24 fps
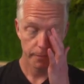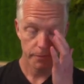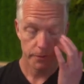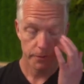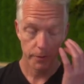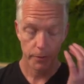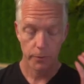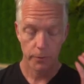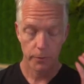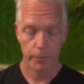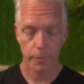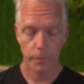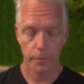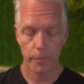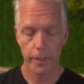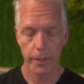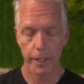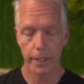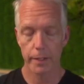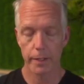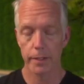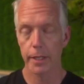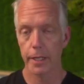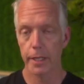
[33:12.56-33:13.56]
So
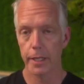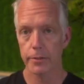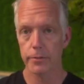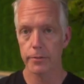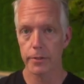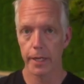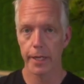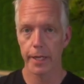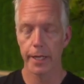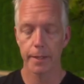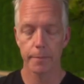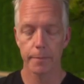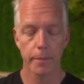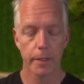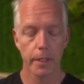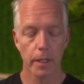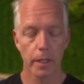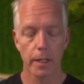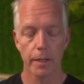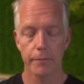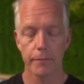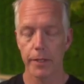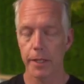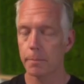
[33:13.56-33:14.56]
that A triad in
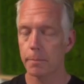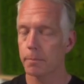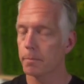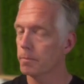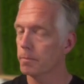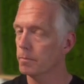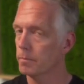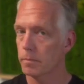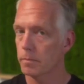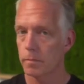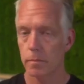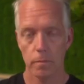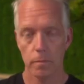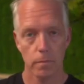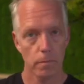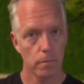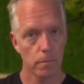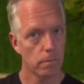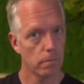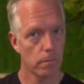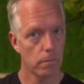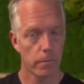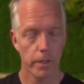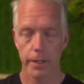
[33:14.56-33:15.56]
the left hand,
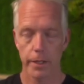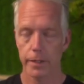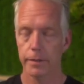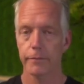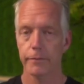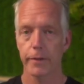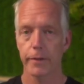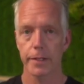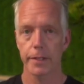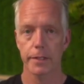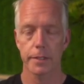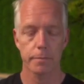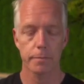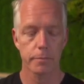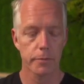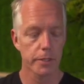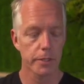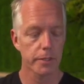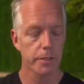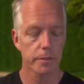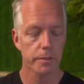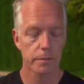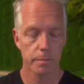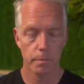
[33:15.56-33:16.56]
nothing fancy,
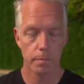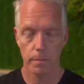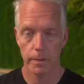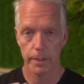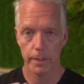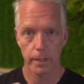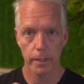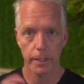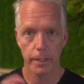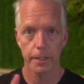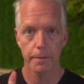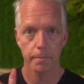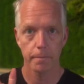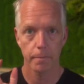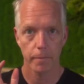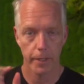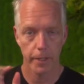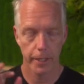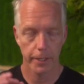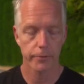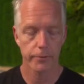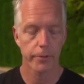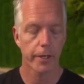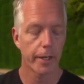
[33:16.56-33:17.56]
just literally
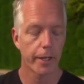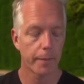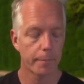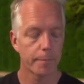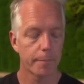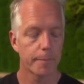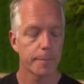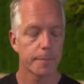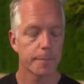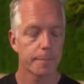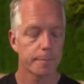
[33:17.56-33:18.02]
A triad.